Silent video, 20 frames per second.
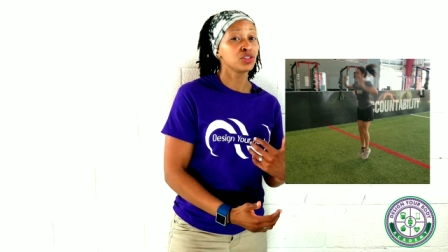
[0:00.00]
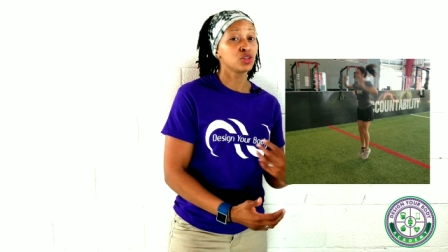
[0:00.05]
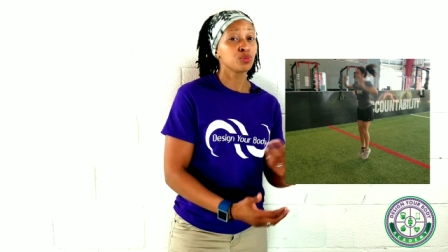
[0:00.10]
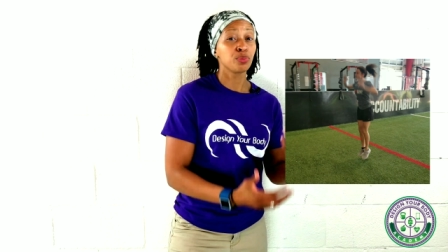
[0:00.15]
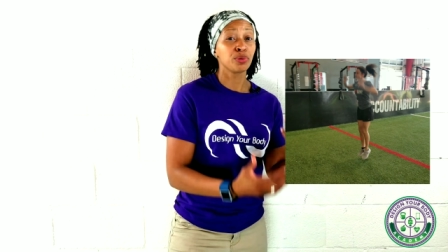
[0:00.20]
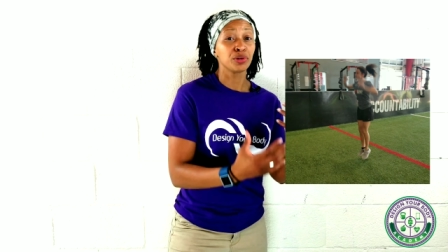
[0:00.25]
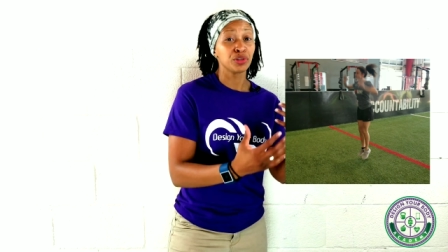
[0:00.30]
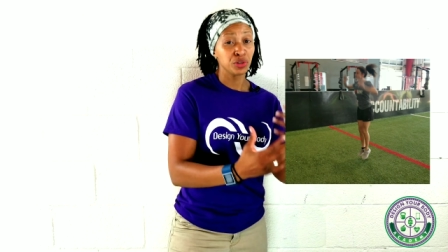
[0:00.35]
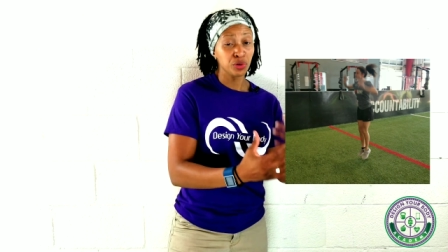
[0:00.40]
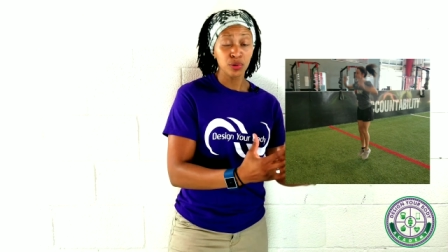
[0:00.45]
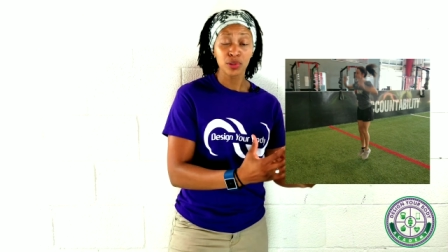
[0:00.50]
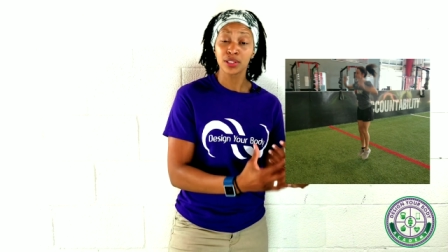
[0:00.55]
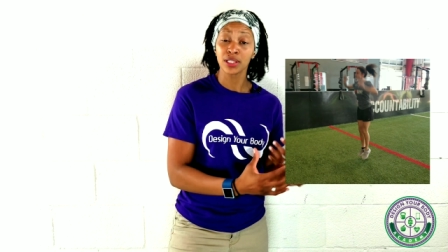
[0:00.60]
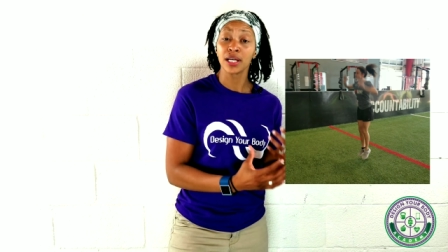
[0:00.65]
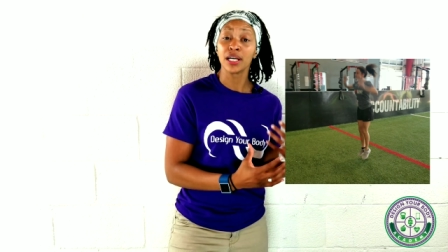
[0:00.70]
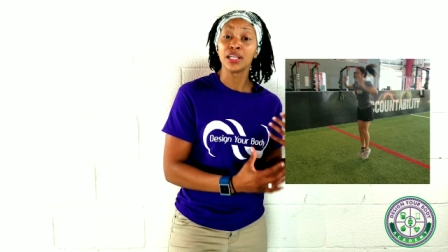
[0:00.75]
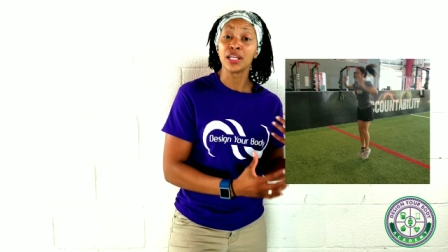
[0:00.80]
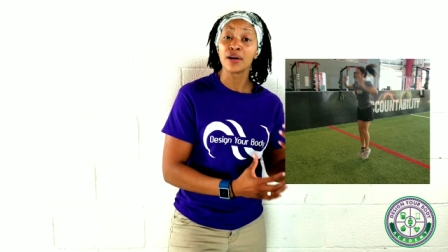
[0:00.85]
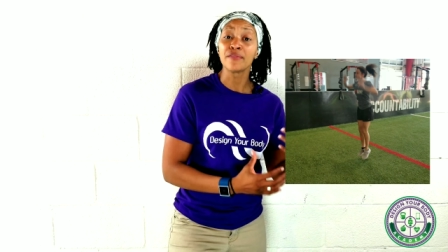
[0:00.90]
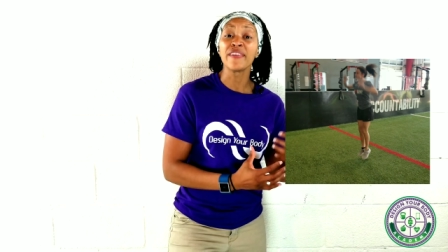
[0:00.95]
to produce
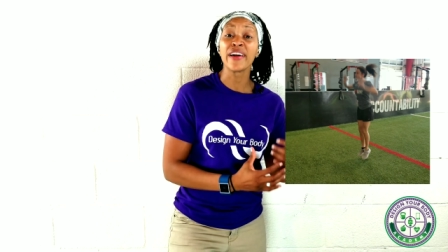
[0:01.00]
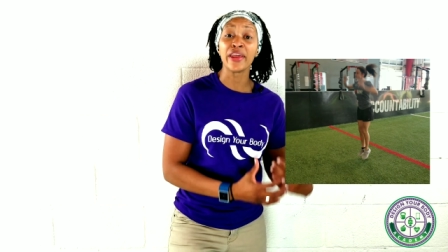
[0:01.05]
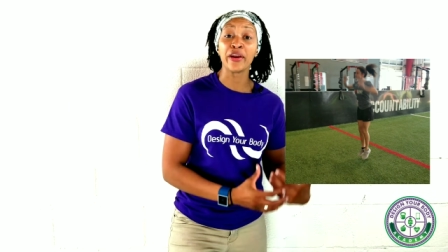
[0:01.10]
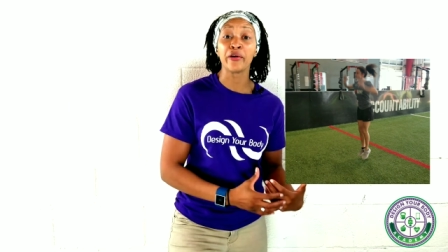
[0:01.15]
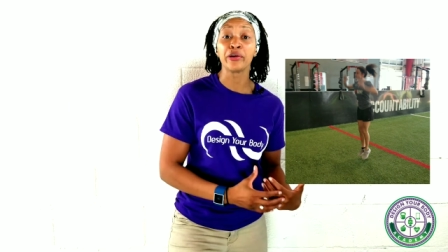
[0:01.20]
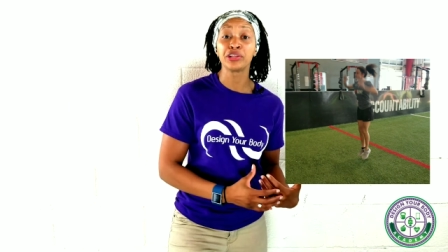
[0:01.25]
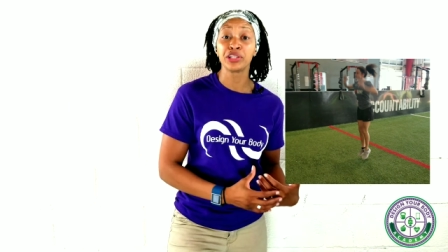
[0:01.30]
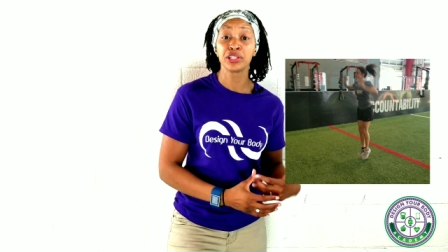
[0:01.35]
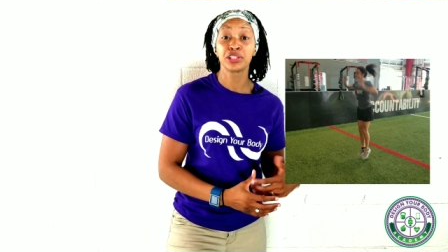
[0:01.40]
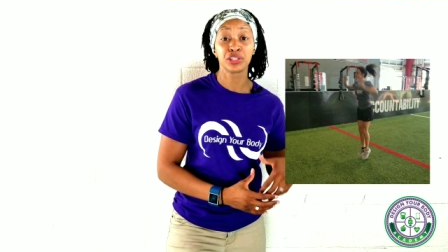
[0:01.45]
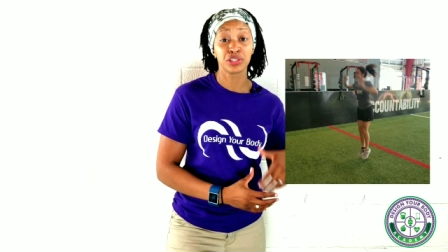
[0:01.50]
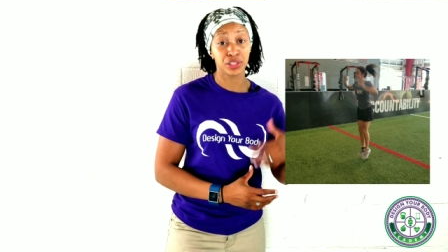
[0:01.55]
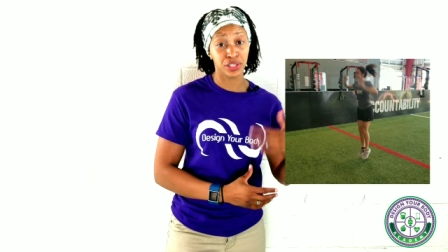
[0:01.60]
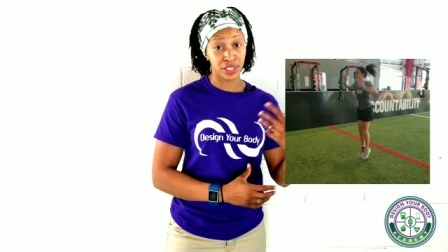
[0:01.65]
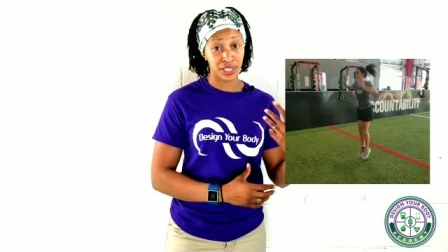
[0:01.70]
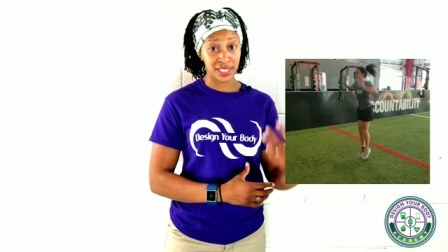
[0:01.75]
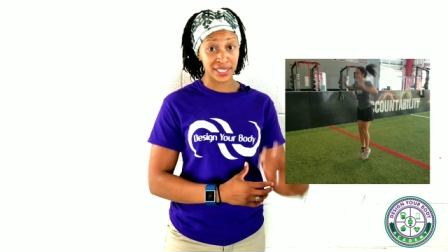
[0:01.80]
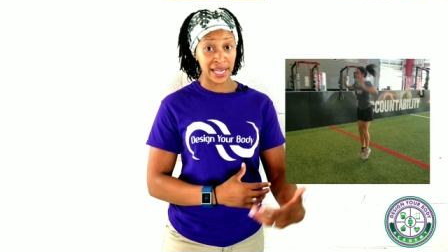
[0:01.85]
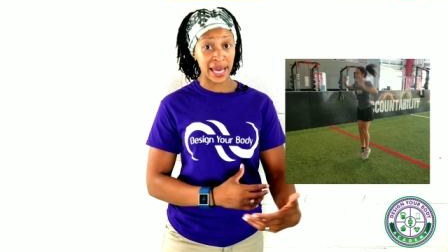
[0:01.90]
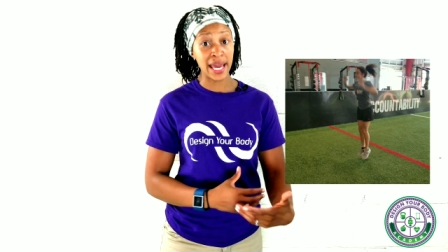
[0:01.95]
enough energy to
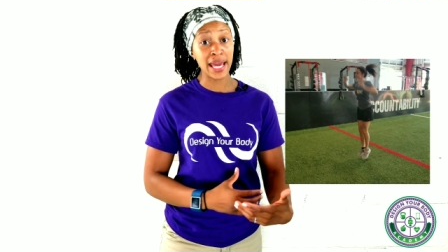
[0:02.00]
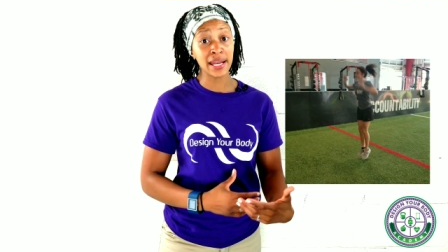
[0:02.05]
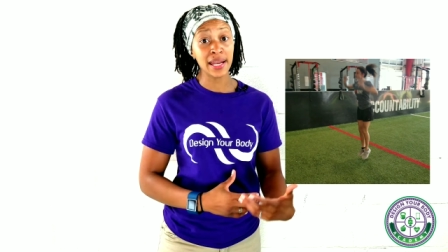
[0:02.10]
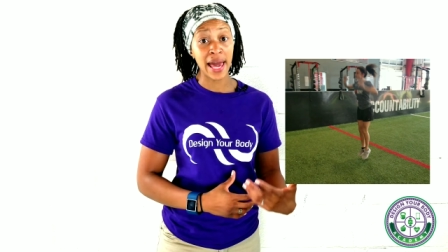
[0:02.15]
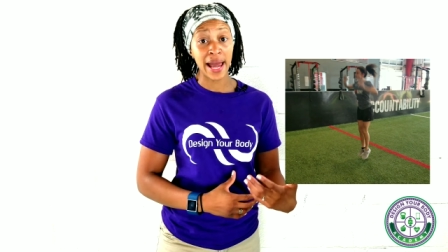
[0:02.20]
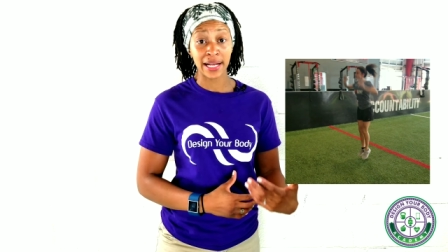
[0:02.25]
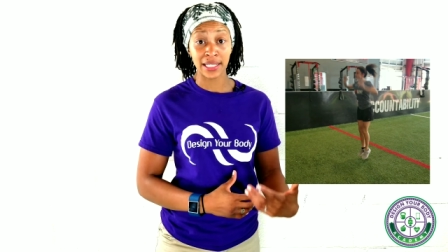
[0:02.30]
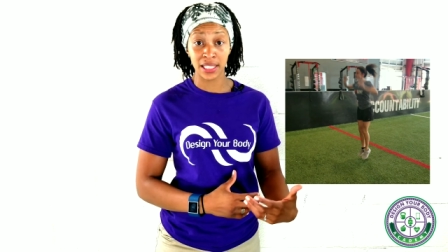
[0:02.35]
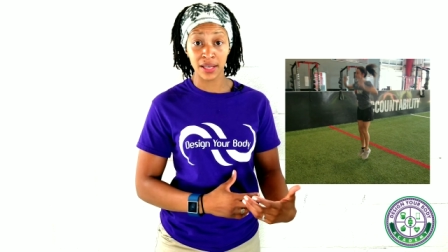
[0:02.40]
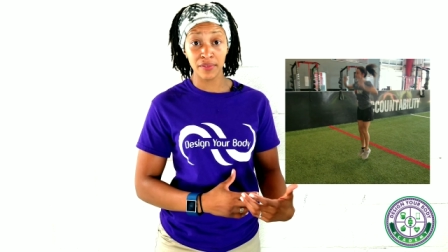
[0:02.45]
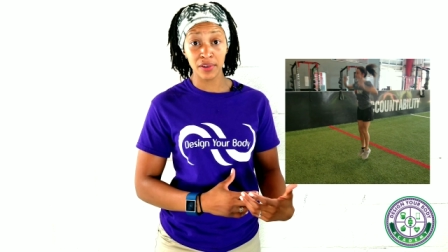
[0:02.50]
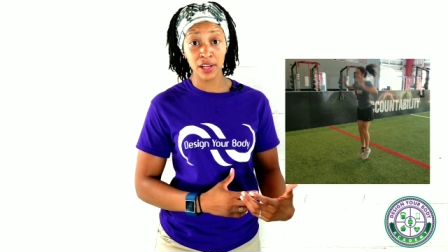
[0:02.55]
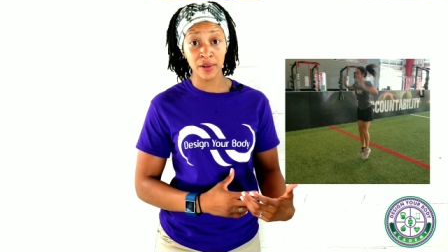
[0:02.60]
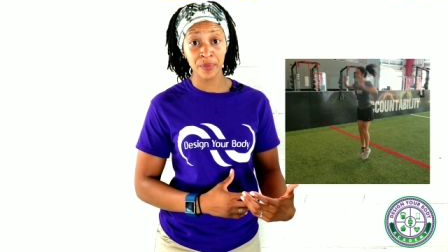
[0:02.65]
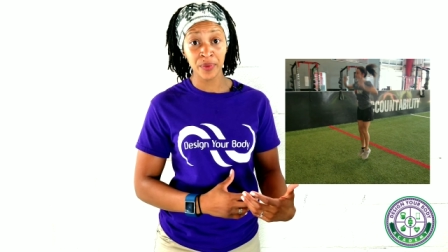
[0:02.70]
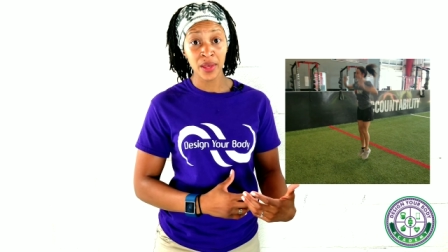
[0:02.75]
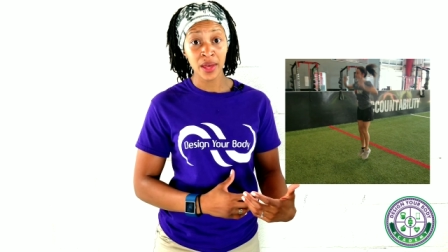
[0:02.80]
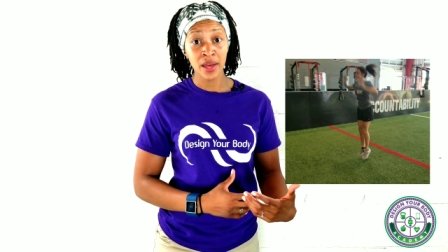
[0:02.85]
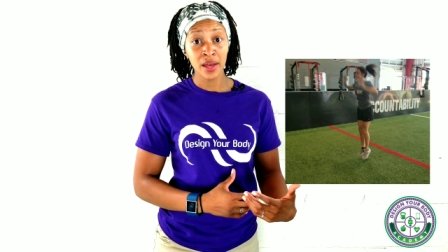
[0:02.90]
sustain activity.